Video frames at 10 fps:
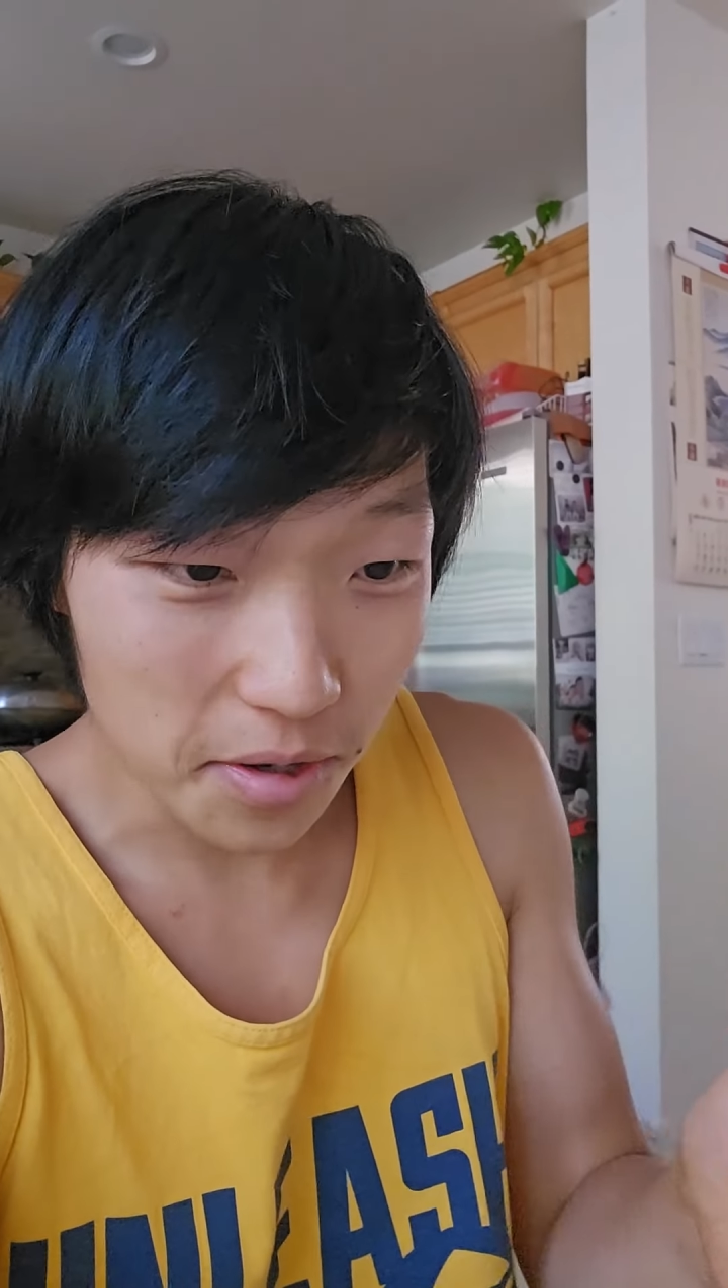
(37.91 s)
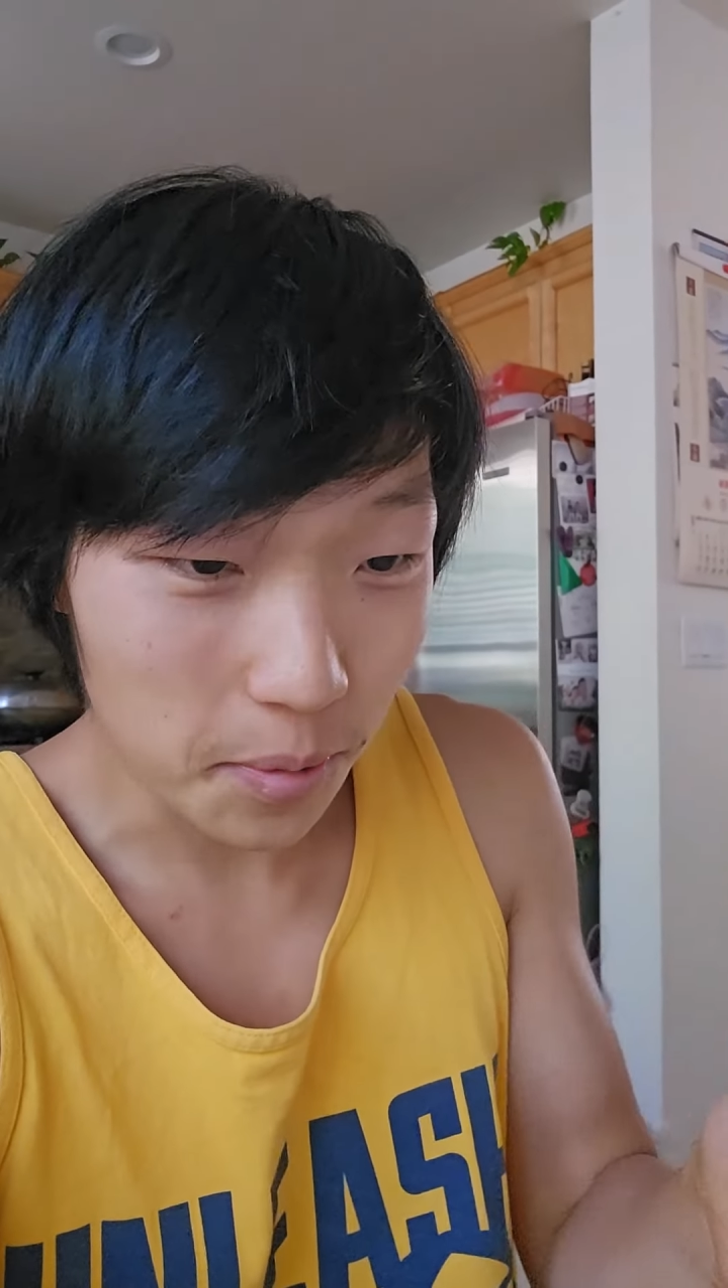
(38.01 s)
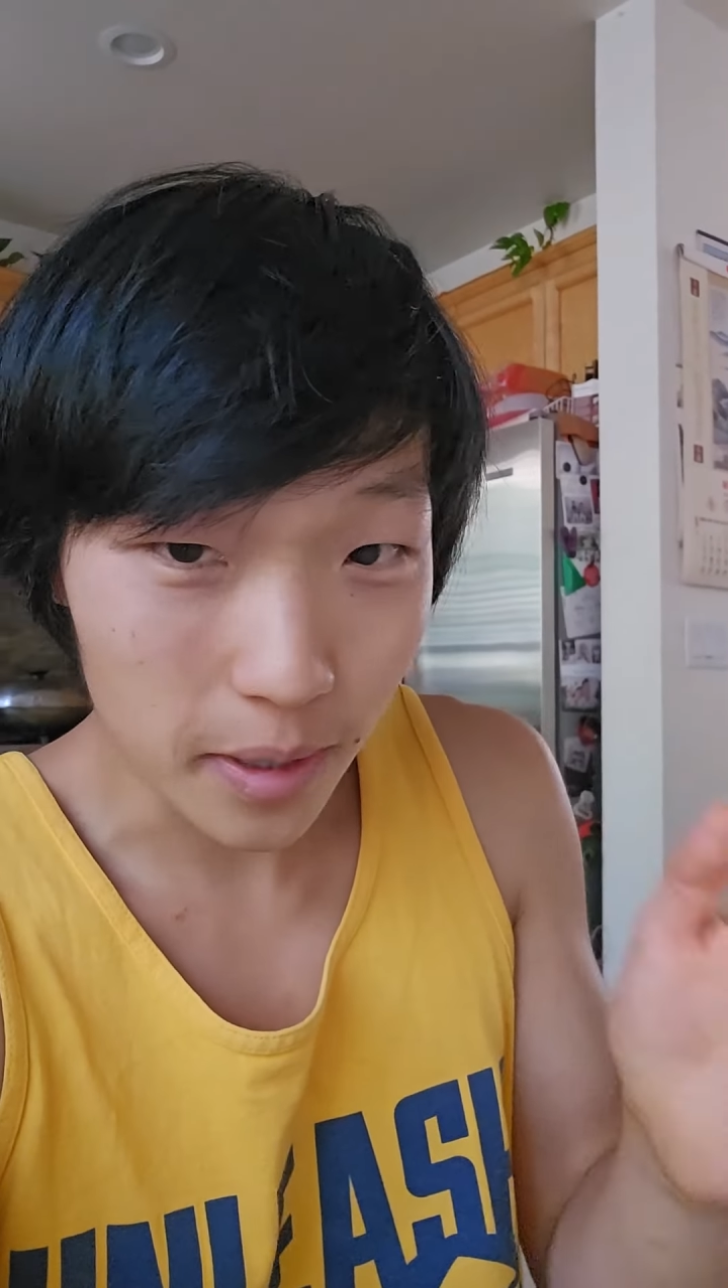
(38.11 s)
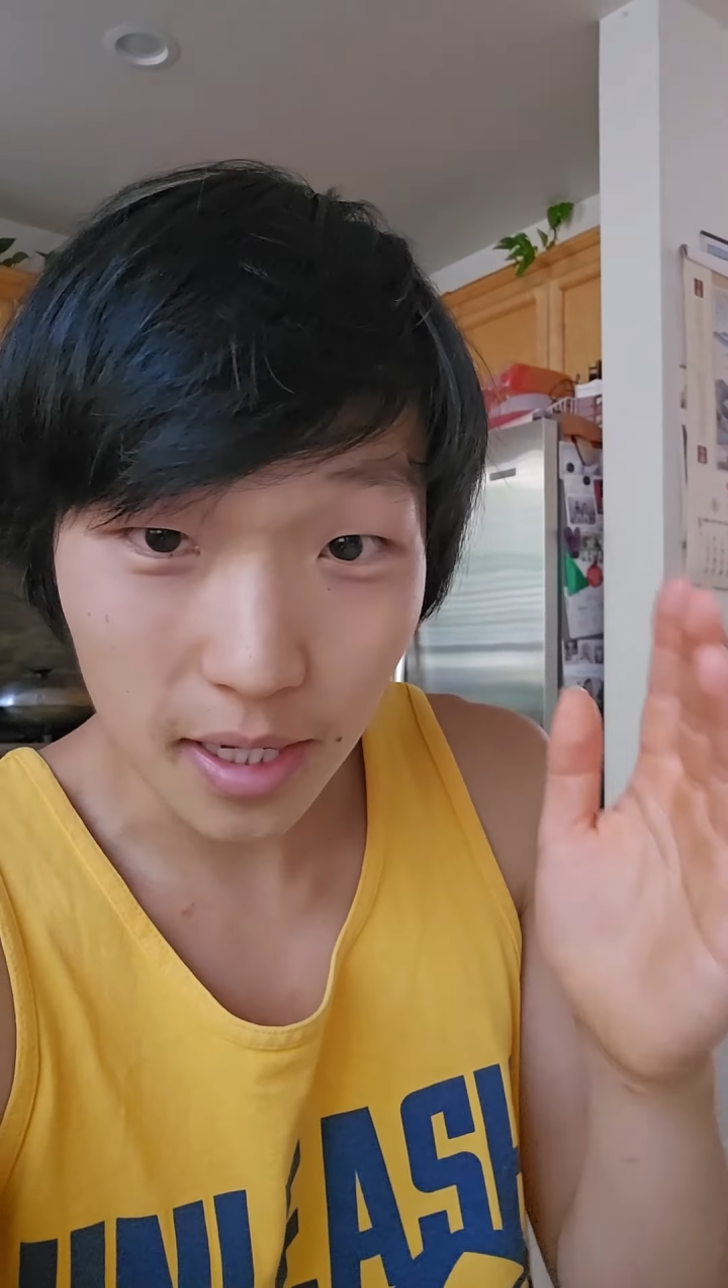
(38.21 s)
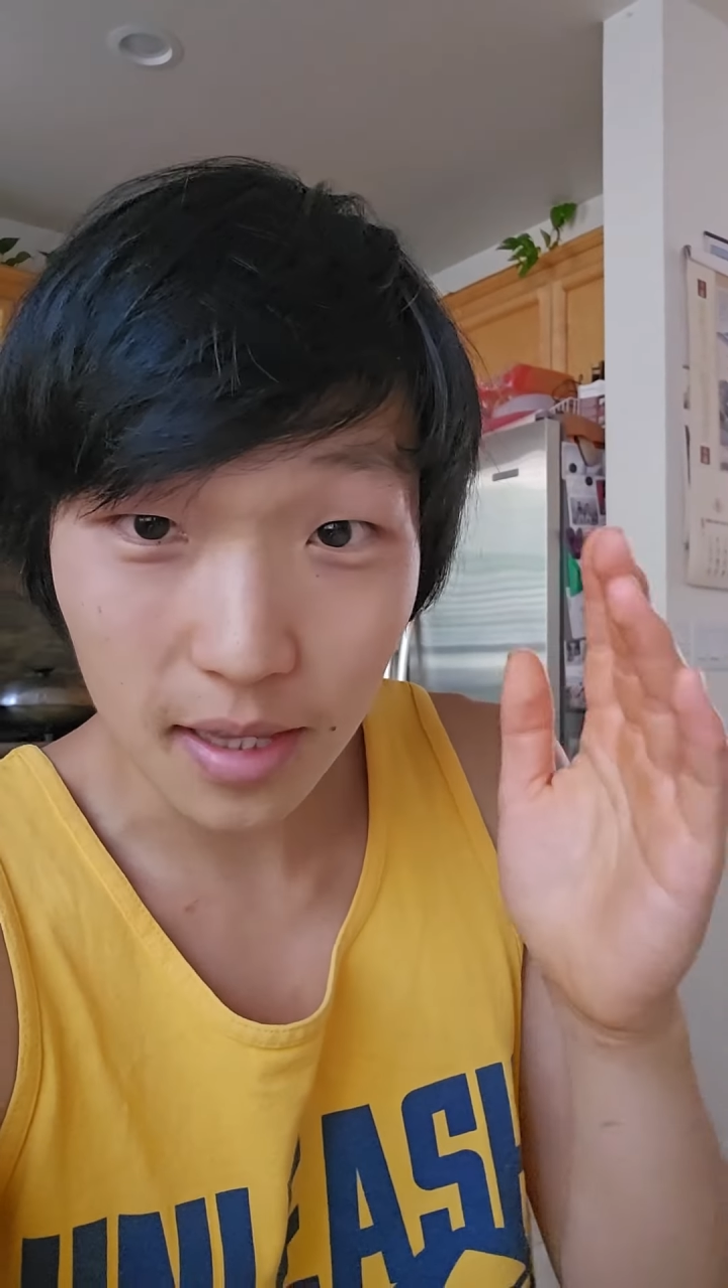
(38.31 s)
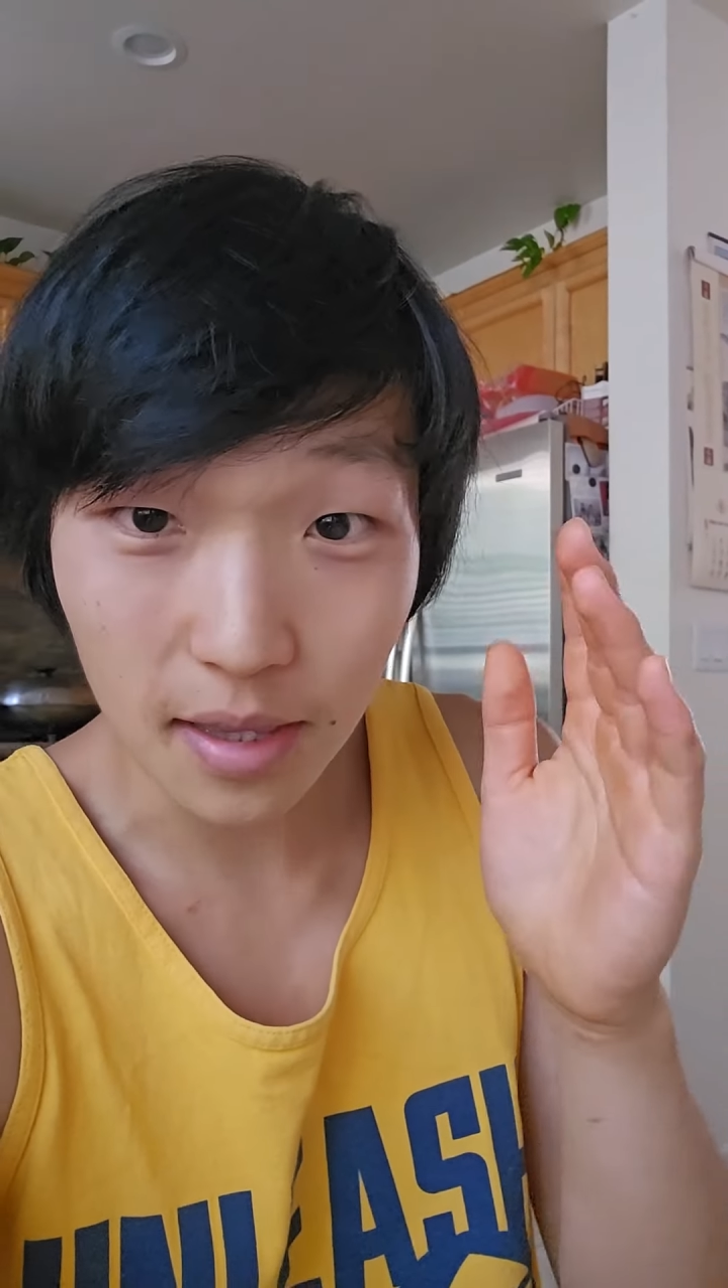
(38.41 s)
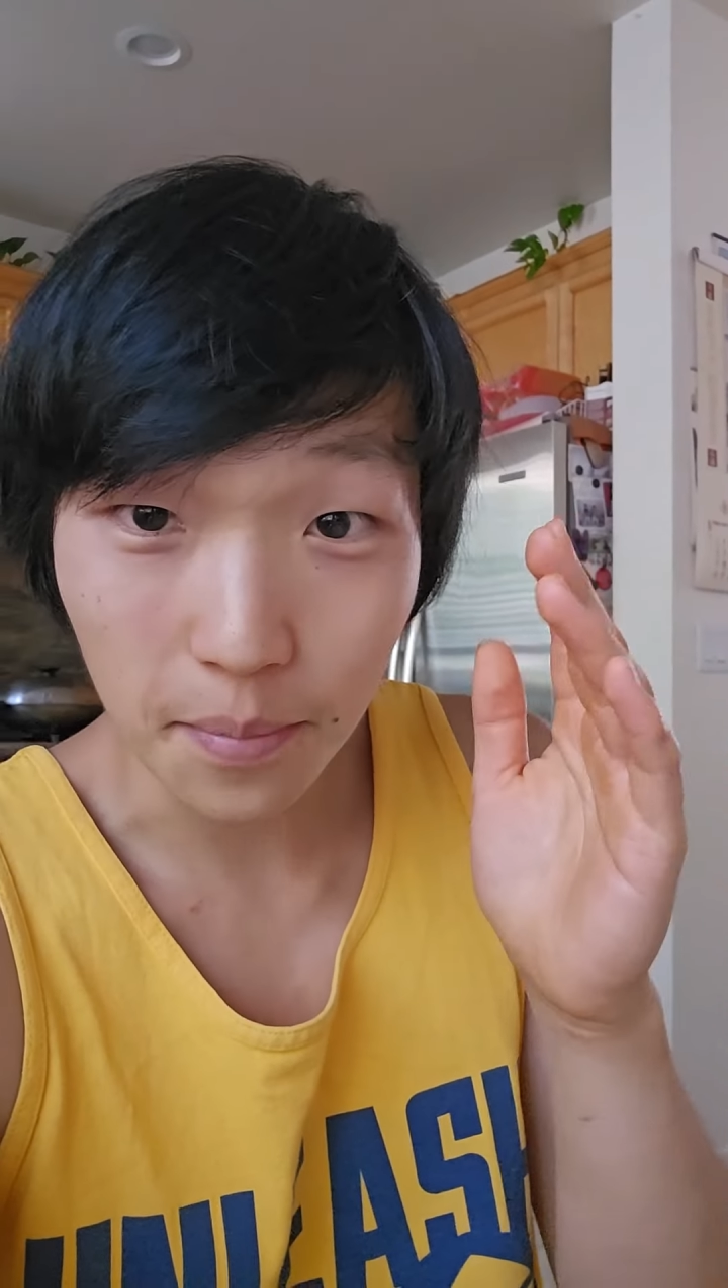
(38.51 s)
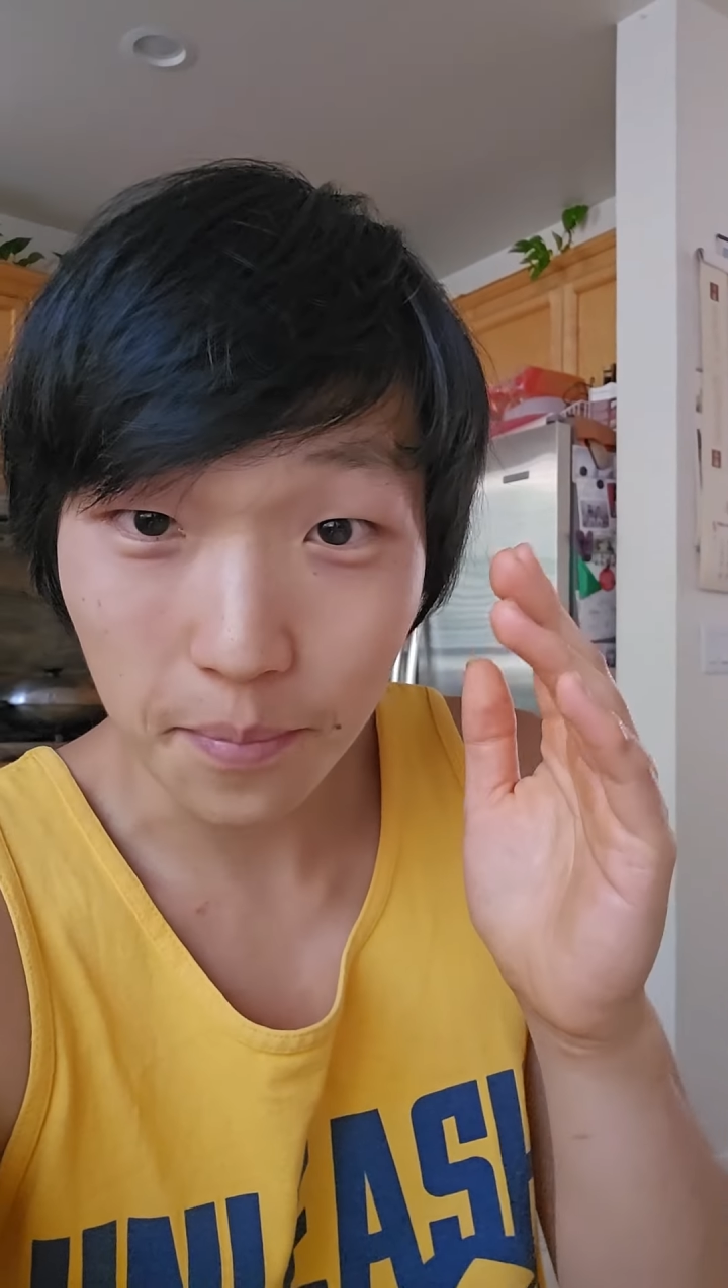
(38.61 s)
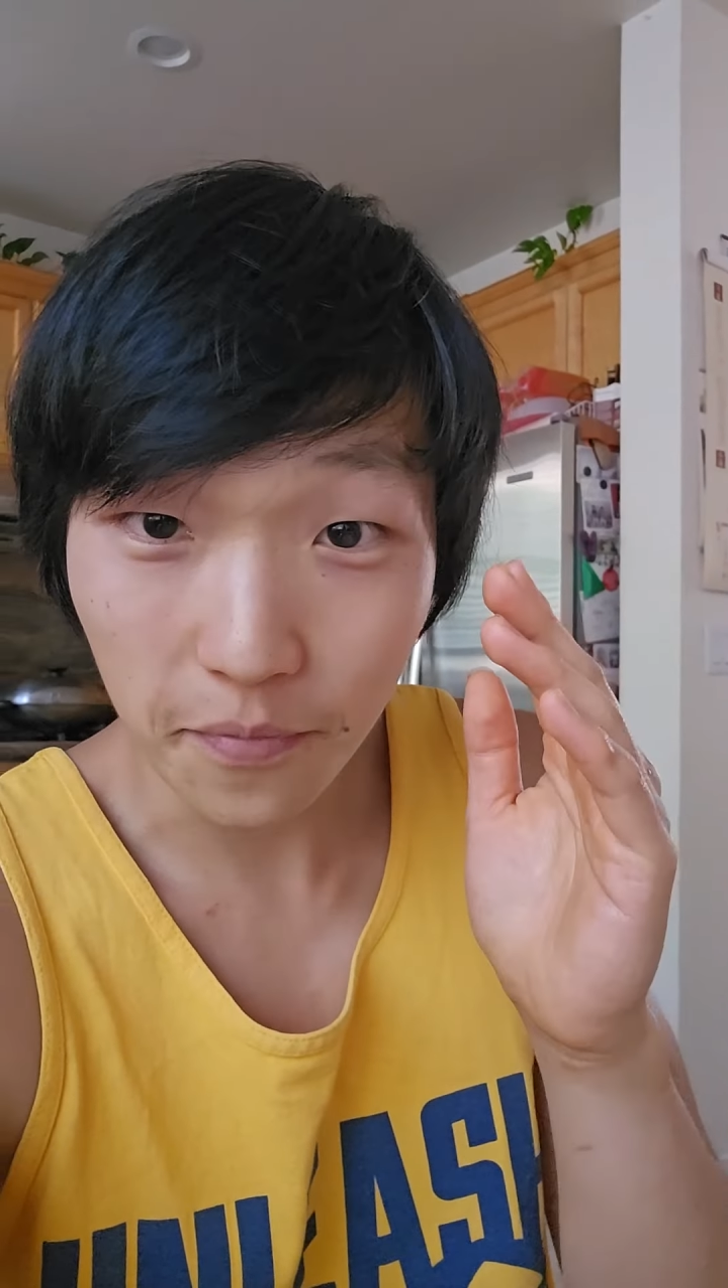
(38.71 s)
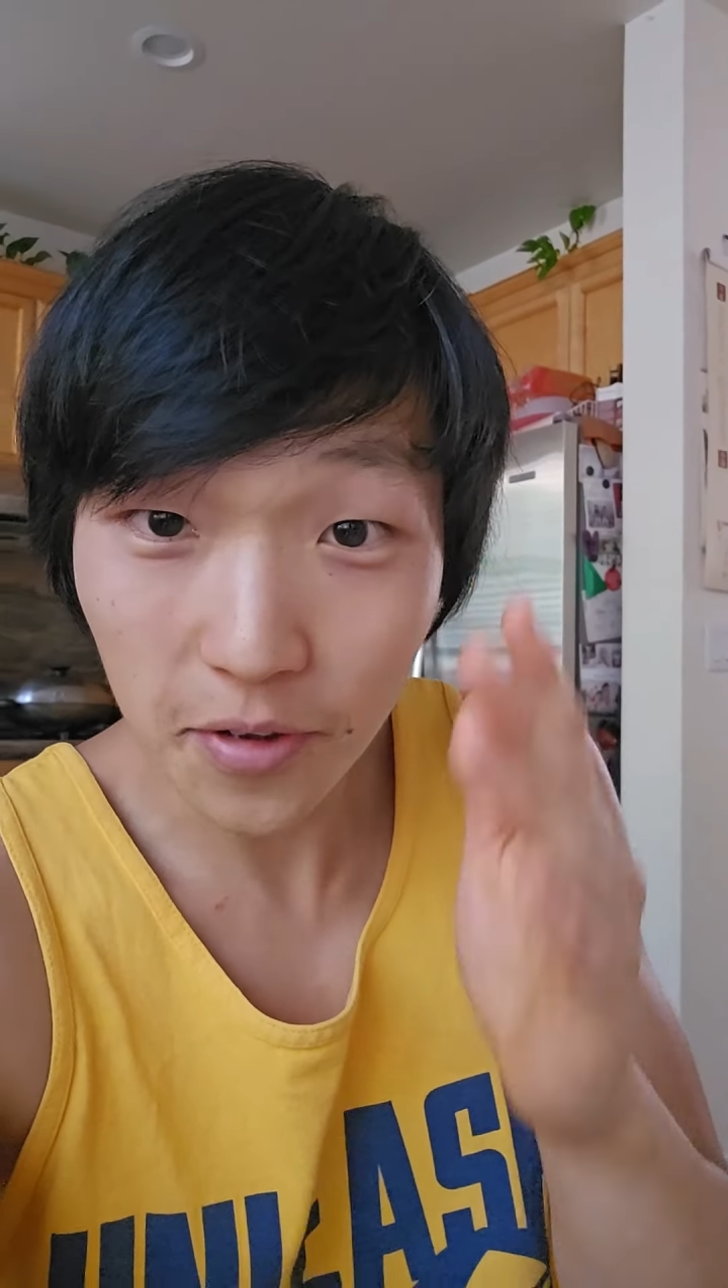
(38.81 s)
to predict the